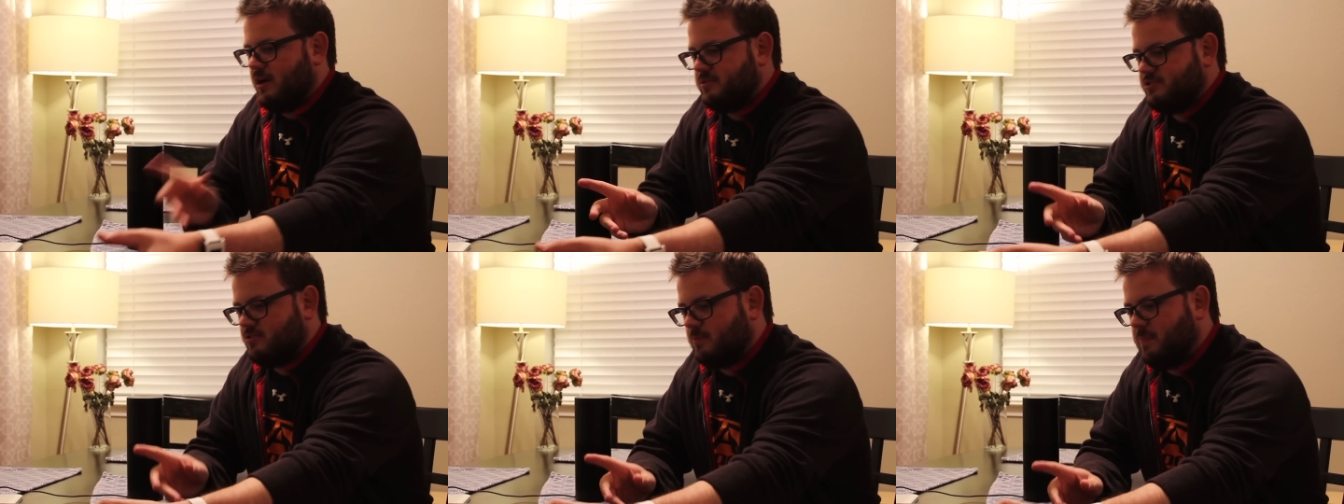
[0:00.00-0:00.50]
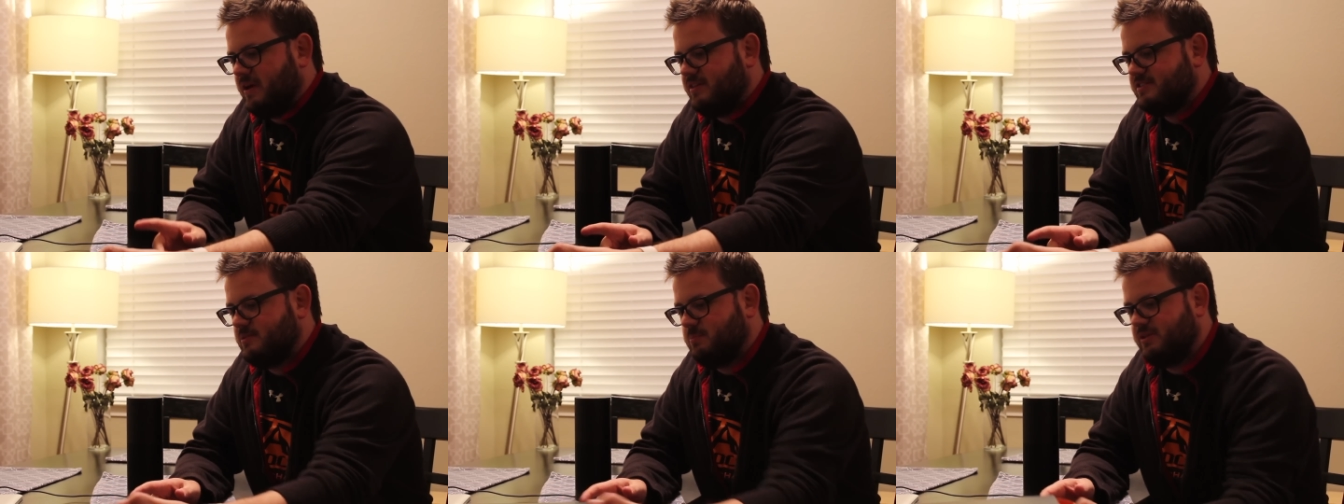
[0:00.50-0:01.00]
I was struck by
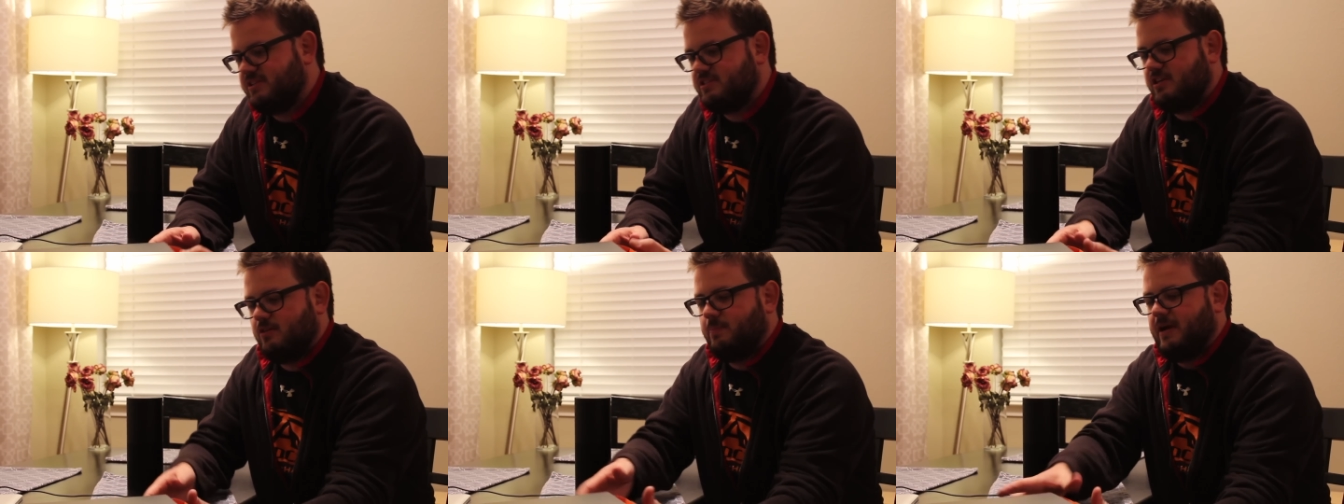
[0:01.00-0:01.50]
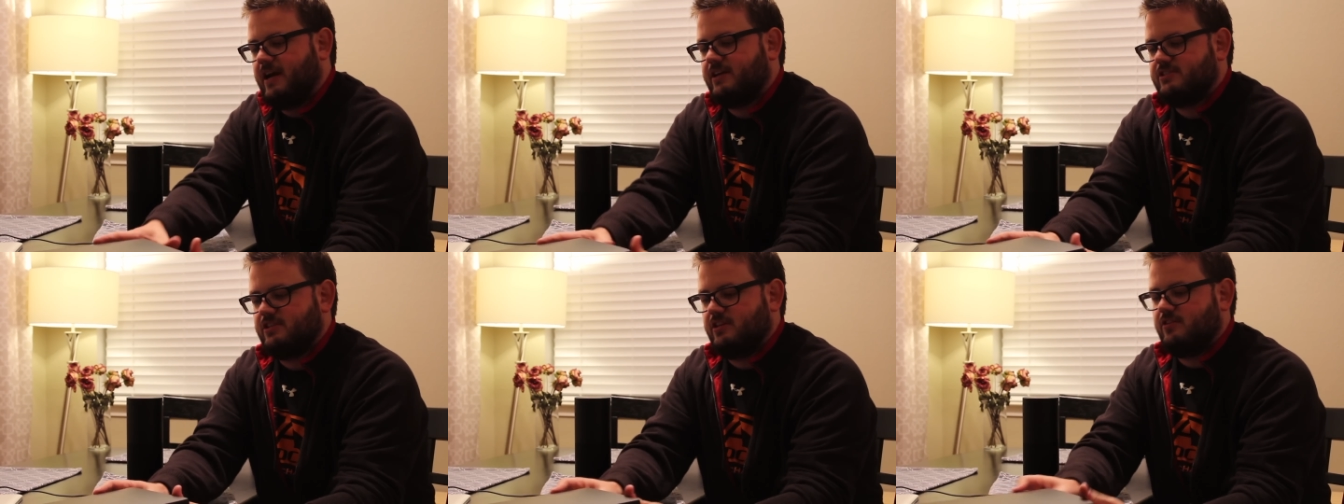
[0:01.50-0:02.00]
the simplicity of the
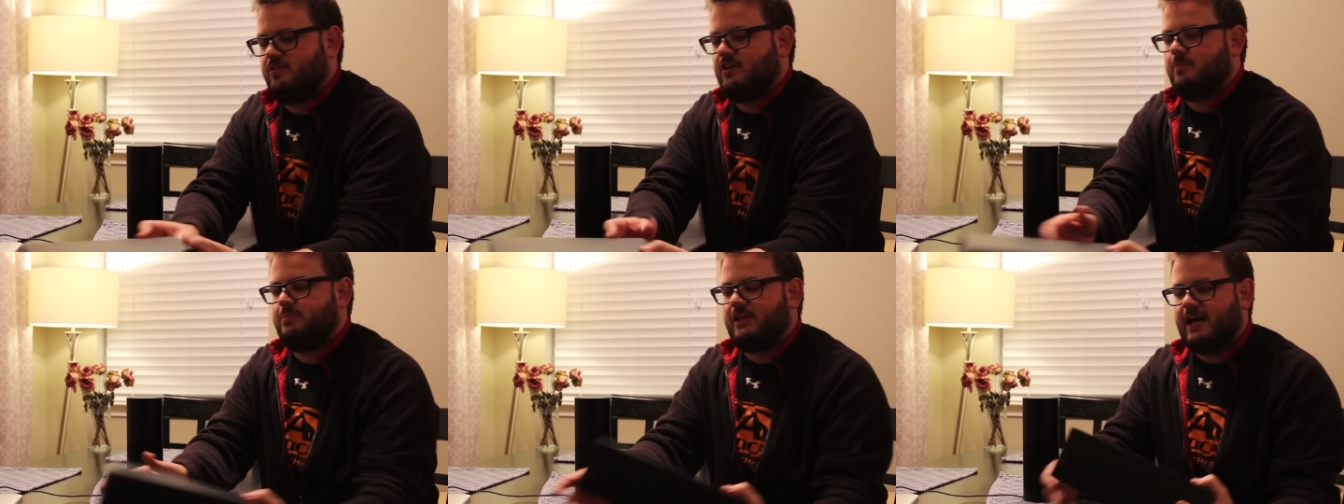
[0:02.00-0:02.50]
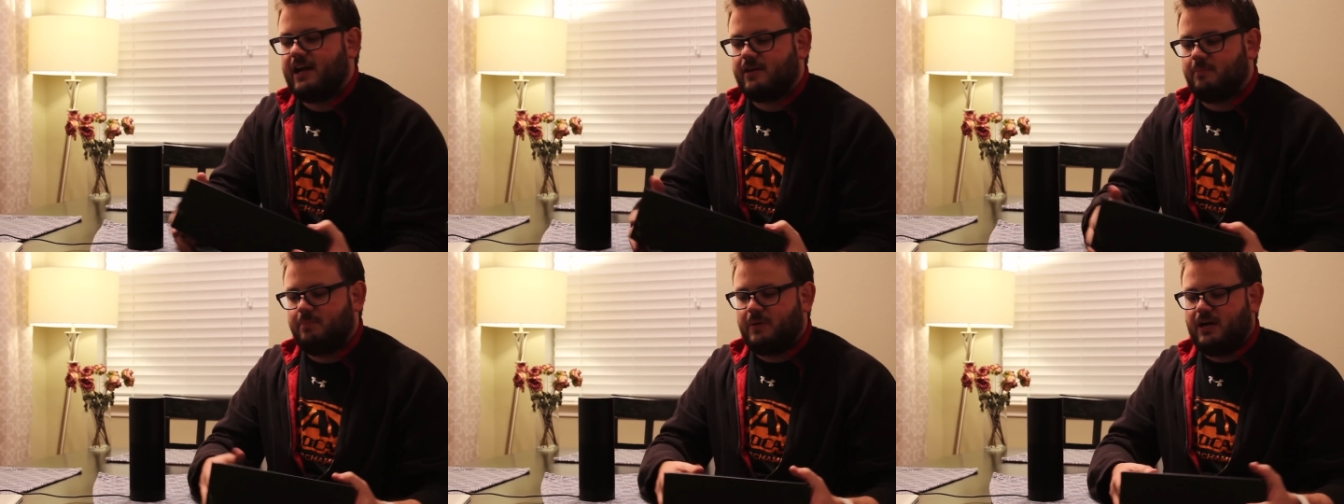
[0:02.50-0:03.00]
packaging. You get a
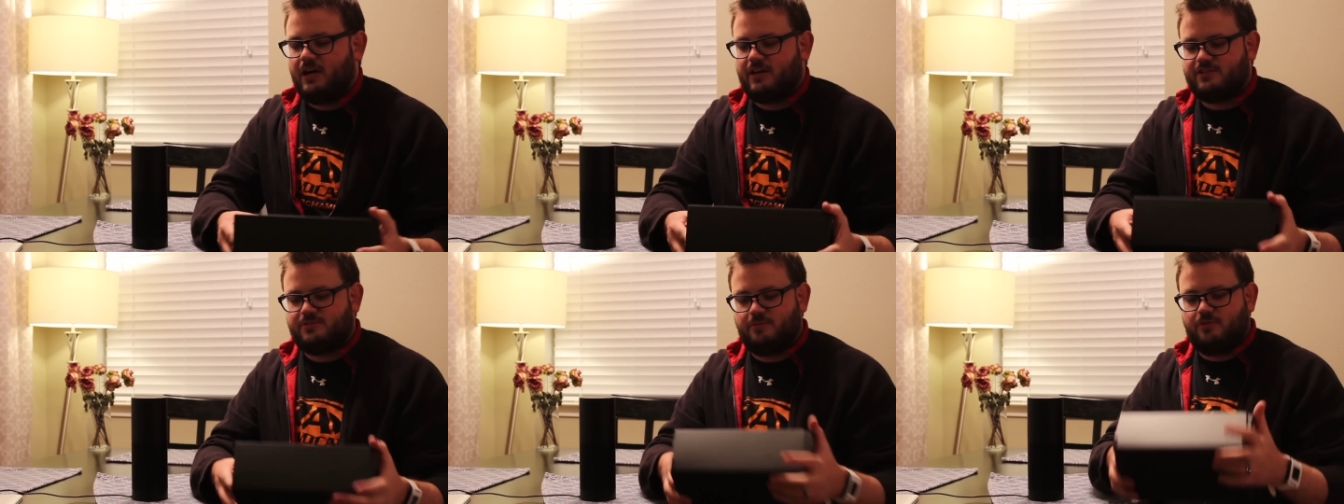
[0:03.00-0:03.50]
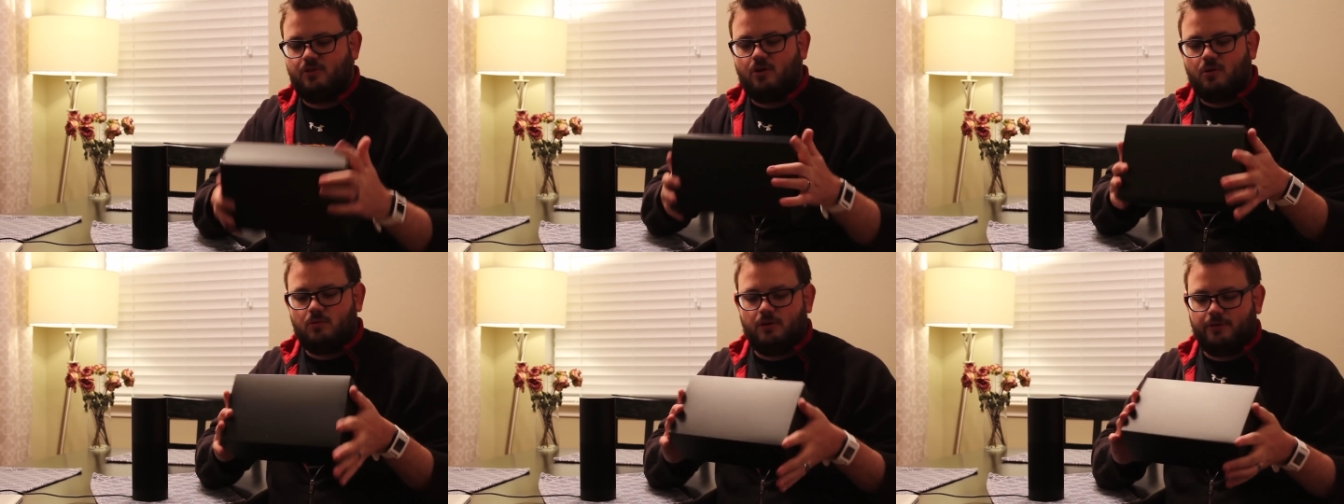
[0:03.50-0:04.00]
black box with
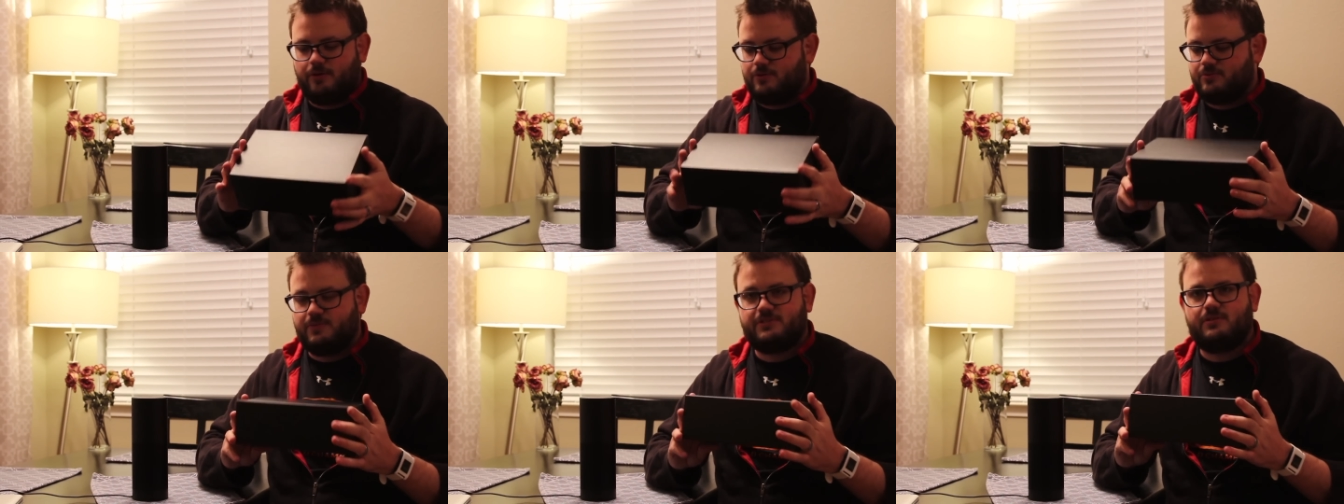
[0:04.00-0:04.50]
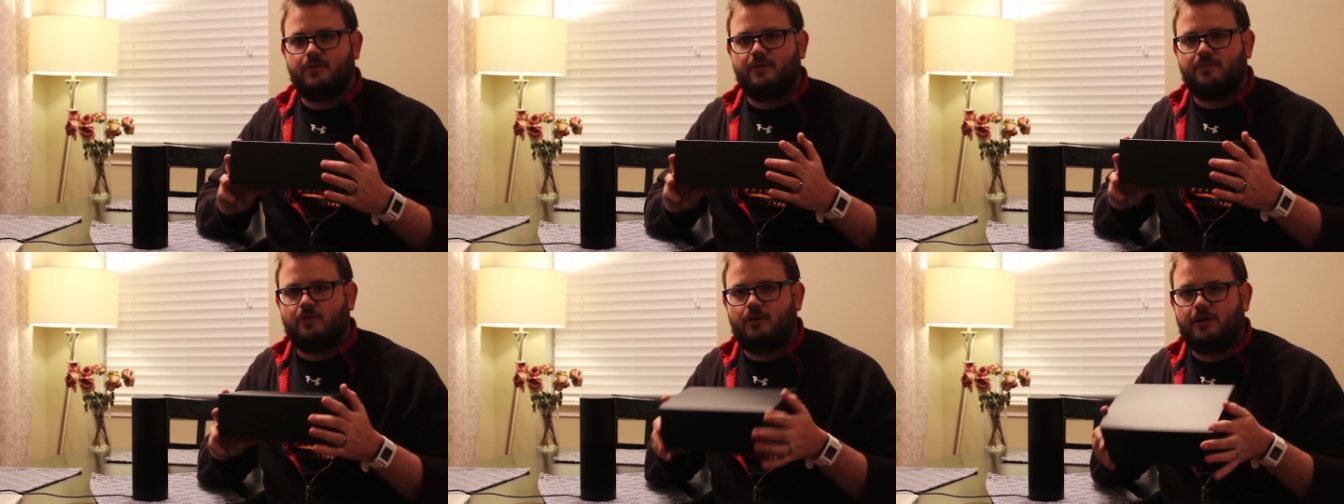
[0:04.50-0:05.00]
no logos
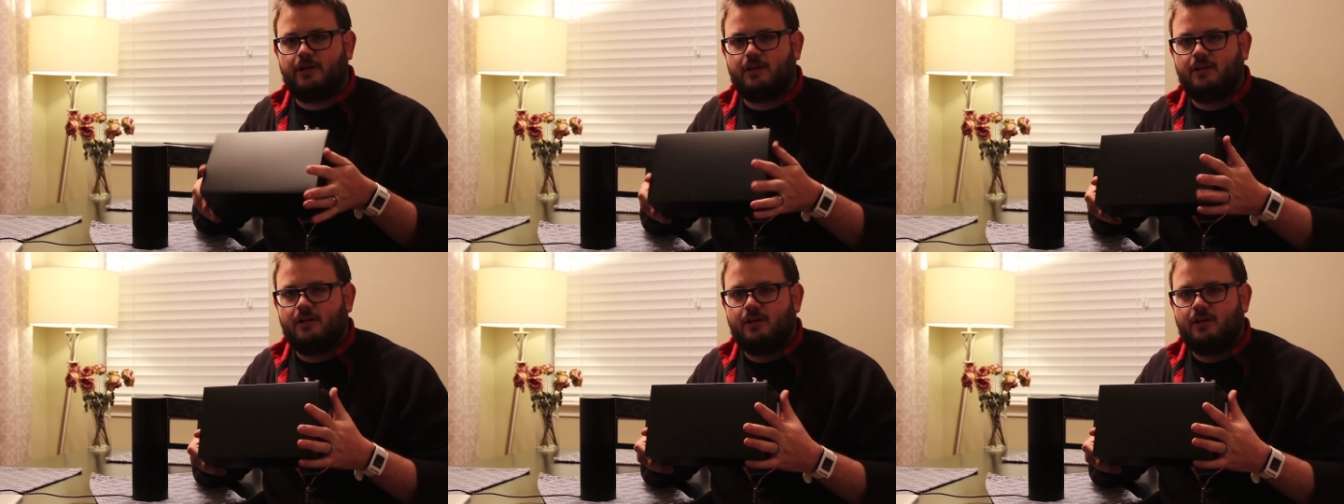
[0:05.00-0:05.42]
whatsoever on it.